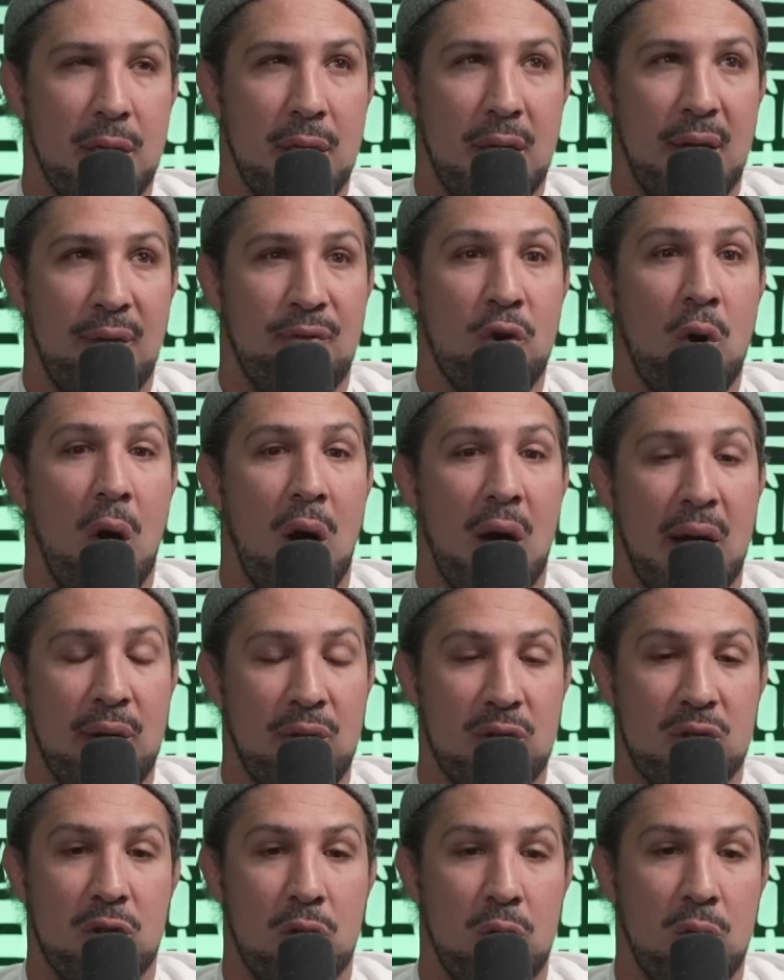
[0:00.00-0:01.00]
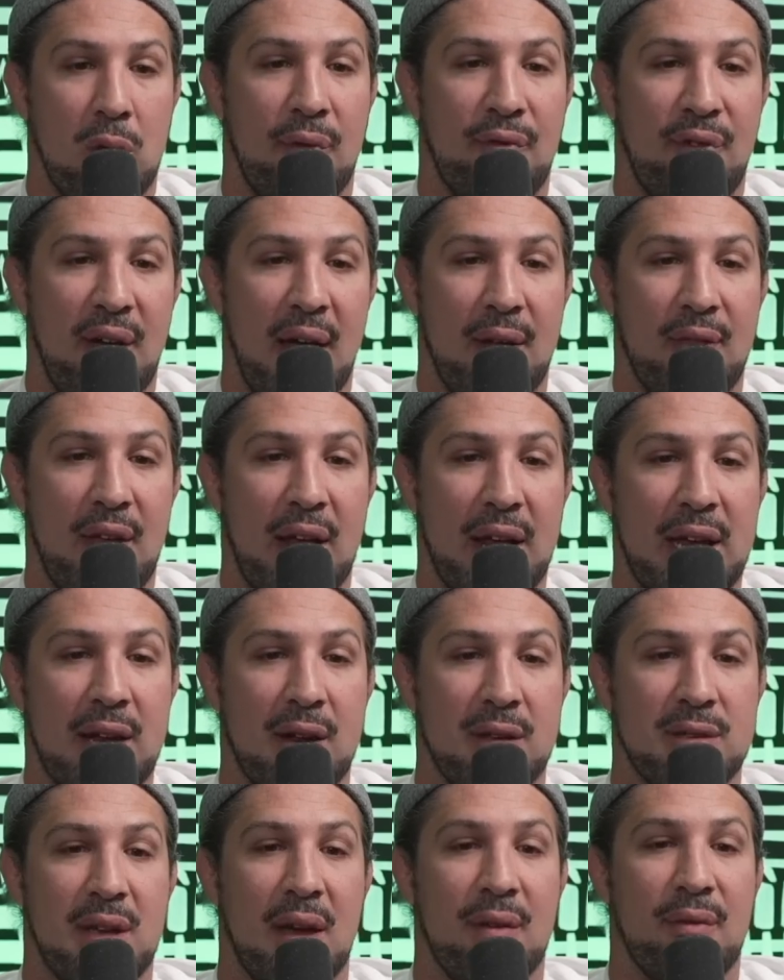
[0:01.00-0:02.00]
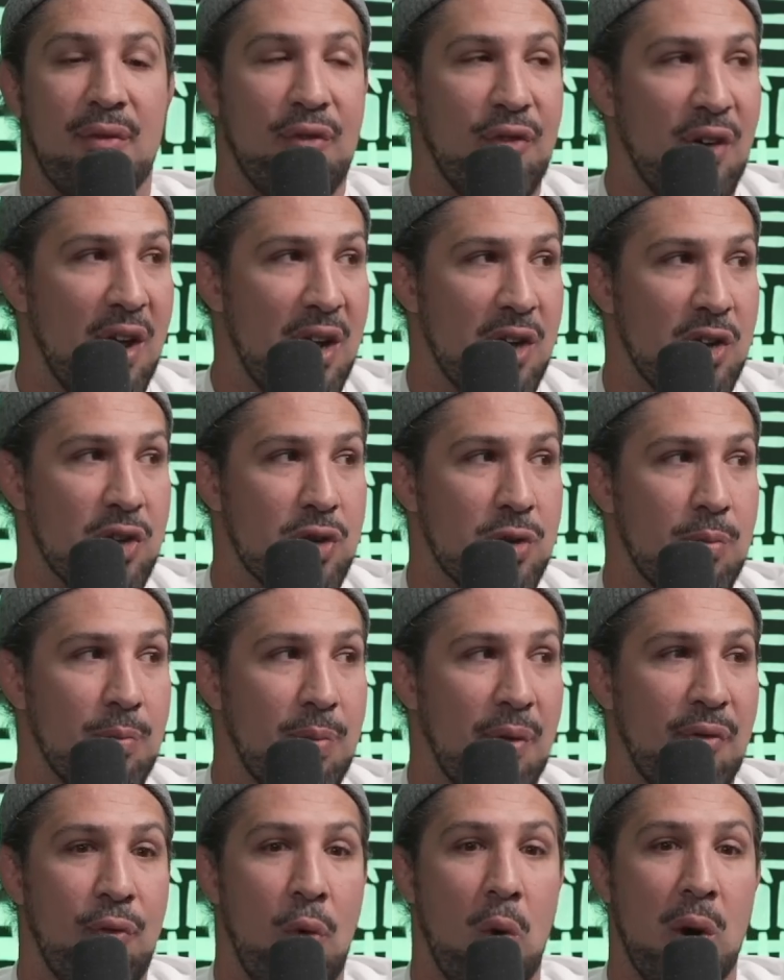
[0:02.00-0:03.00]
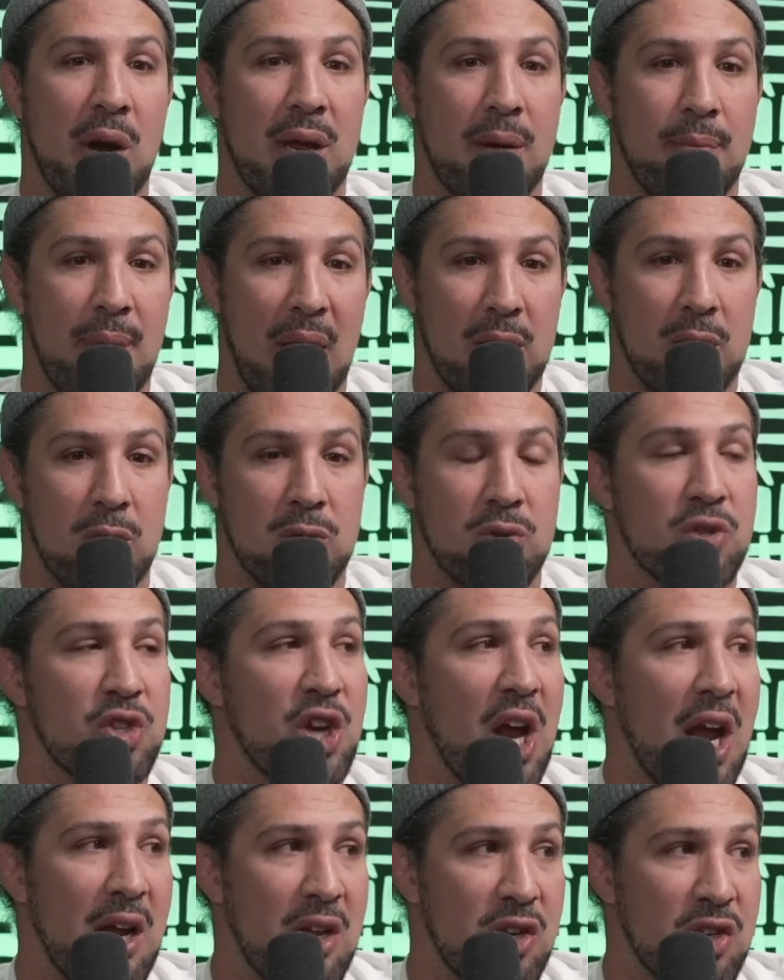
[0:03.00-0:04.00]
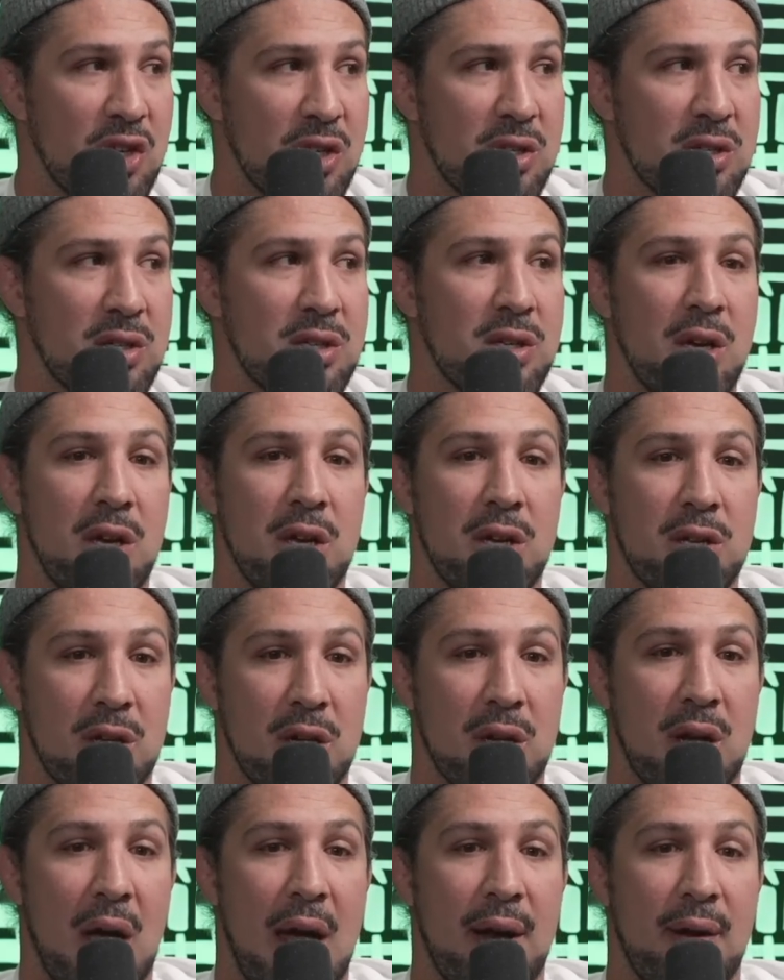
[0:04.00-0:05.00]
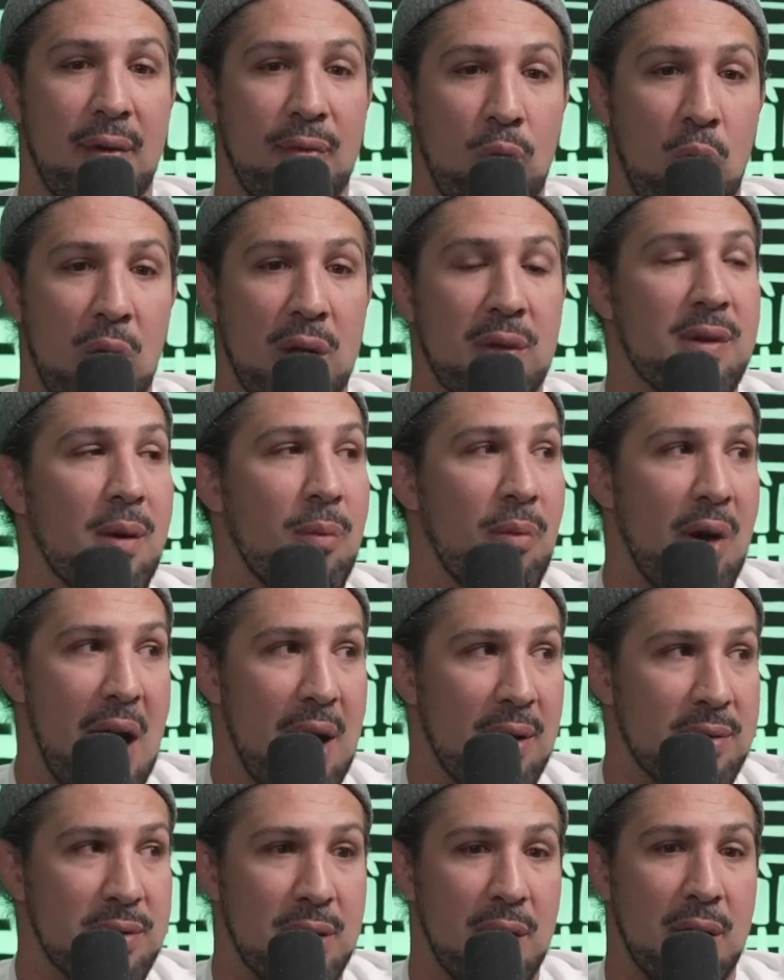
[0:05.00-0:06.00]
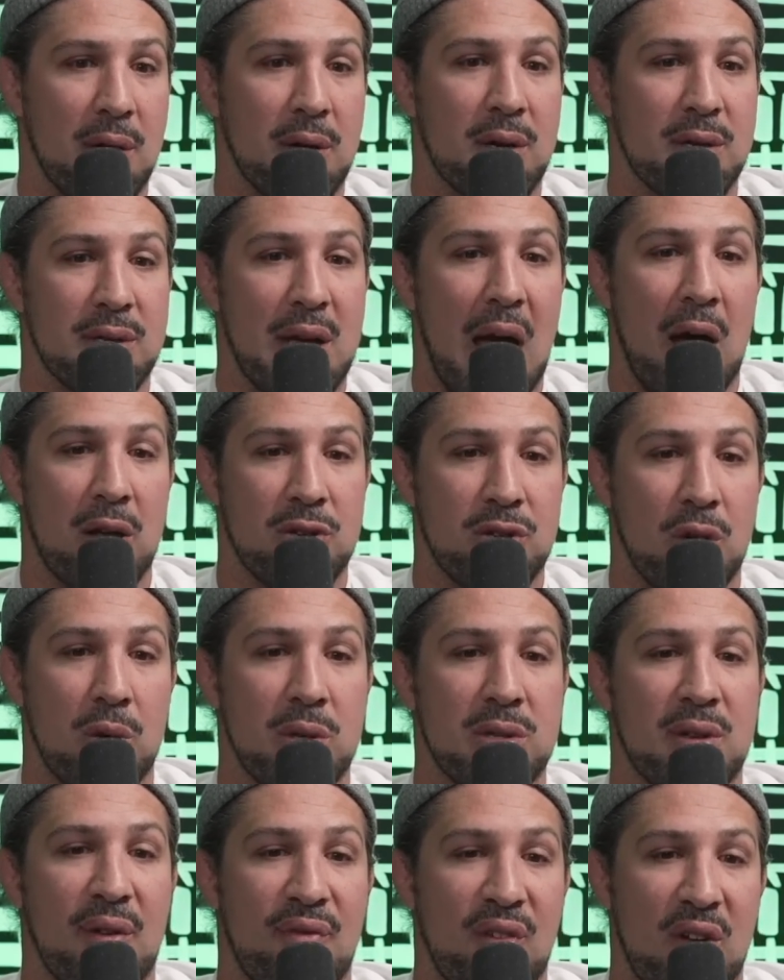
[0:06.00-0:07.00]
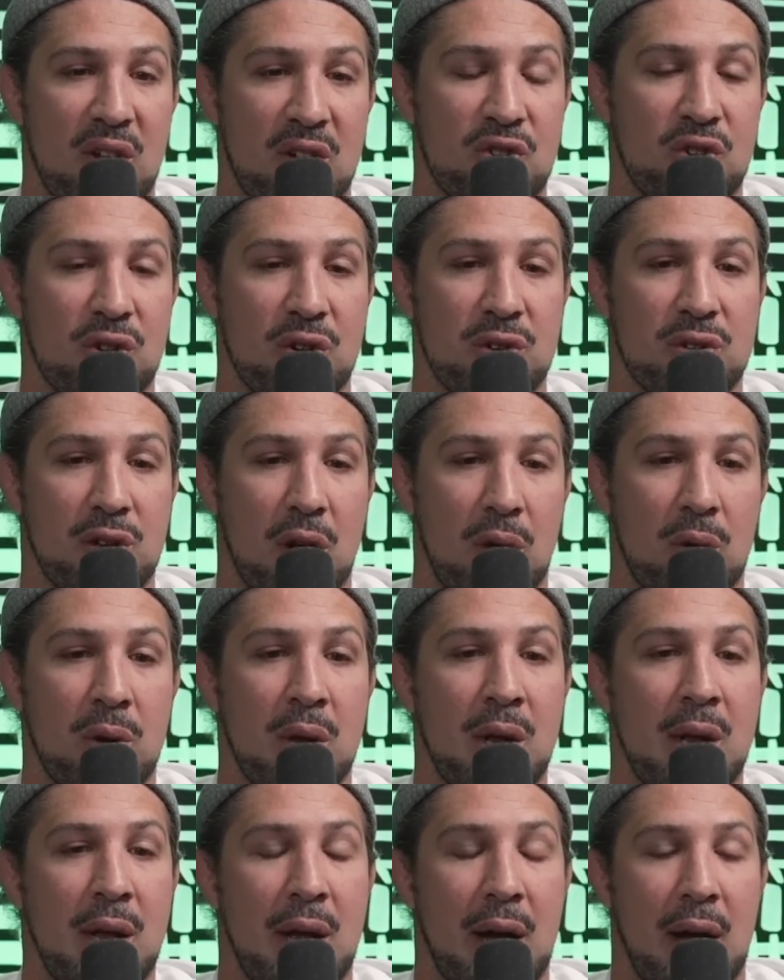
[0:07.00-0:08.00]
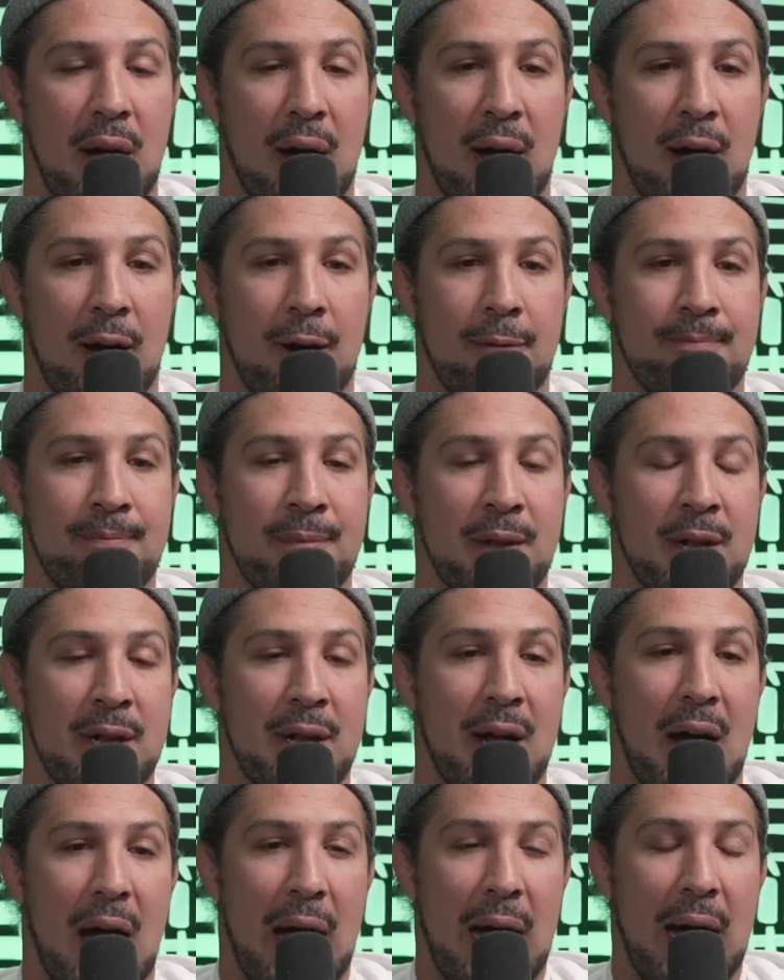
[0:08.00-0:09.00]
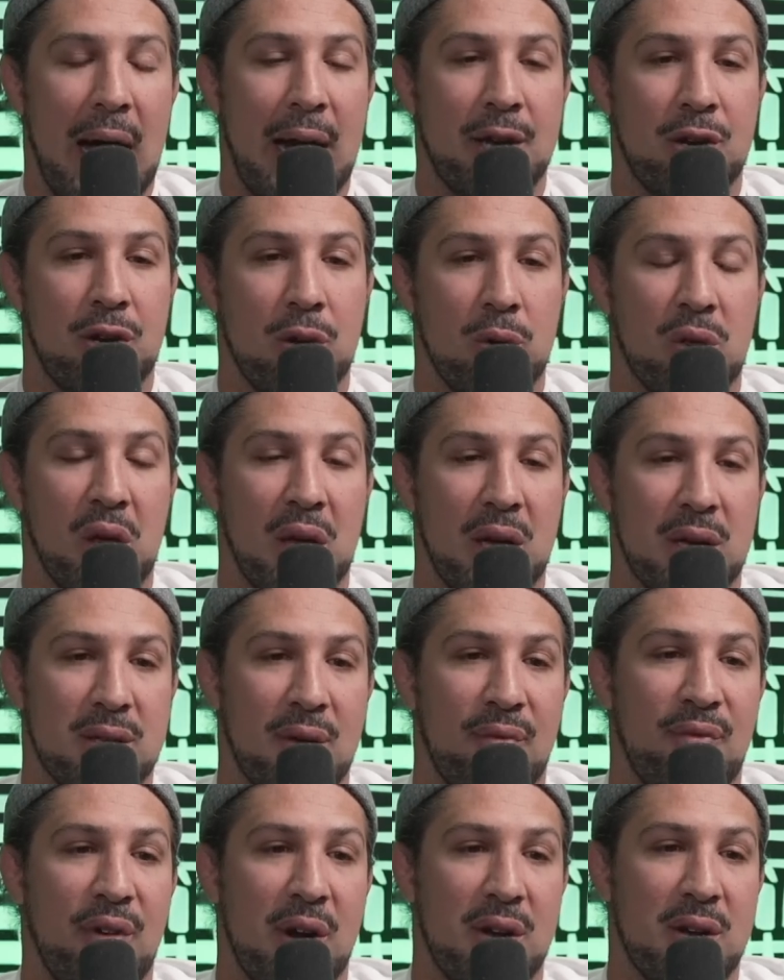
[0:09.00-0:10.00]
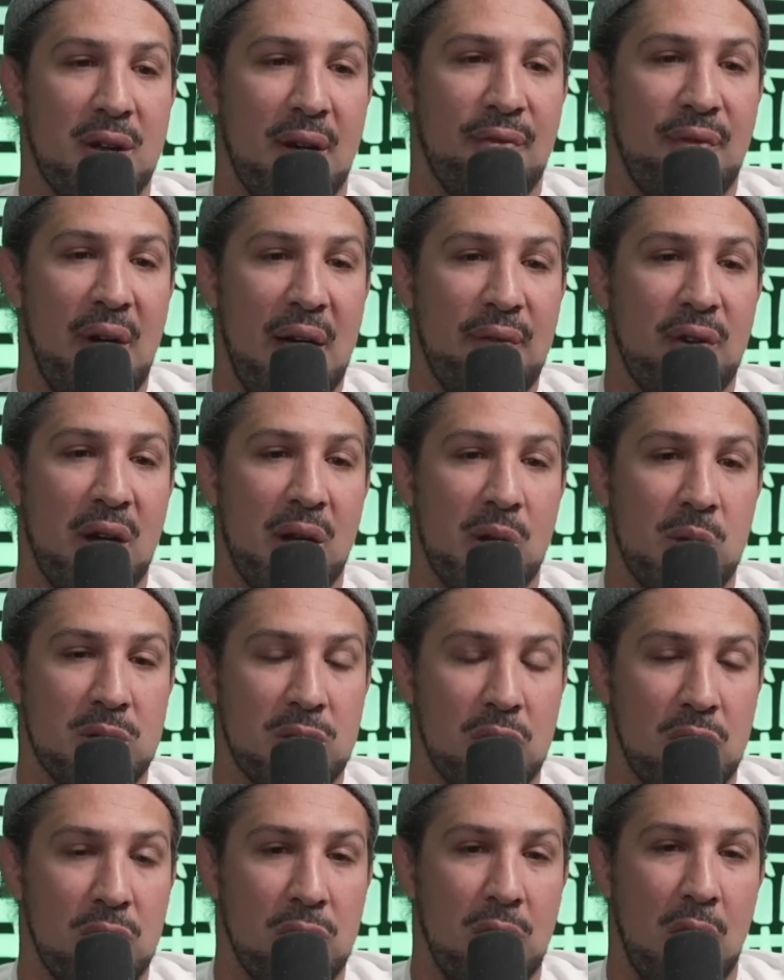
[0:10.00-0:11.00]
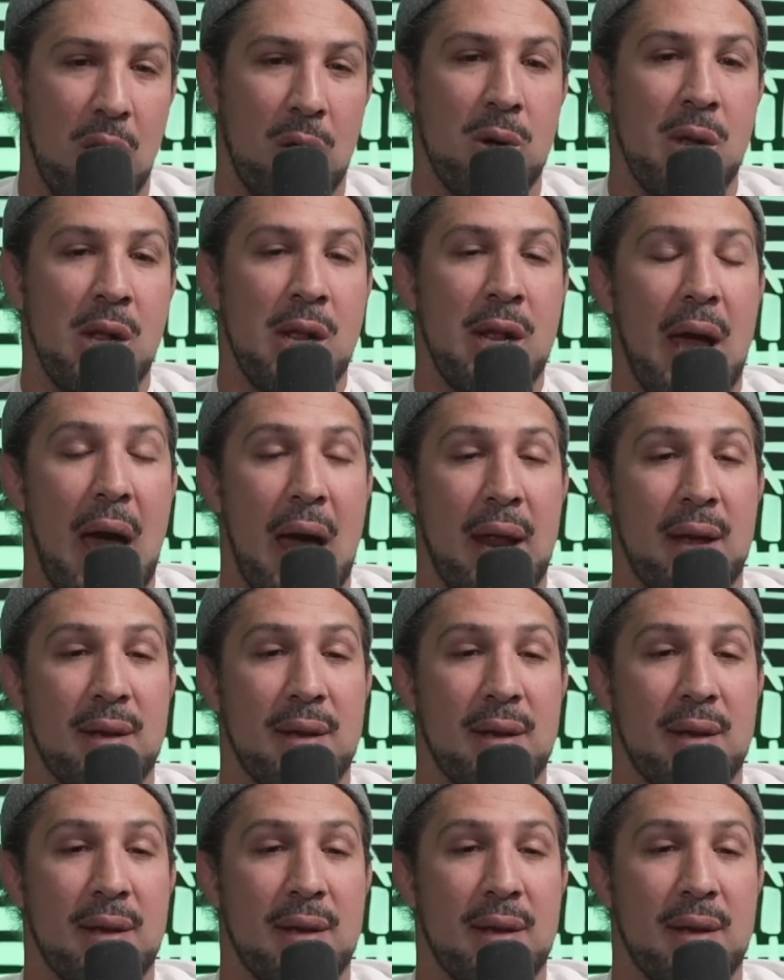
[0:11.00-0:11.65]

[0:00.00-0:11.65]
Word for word: if you are a Henry Cejudo fan, that he doesn't get finished before he can make those changes to kind of win some rounds there, because Aljo is a finisher. So um, I, I, do think it's a very tough fight for Henry Cejudo at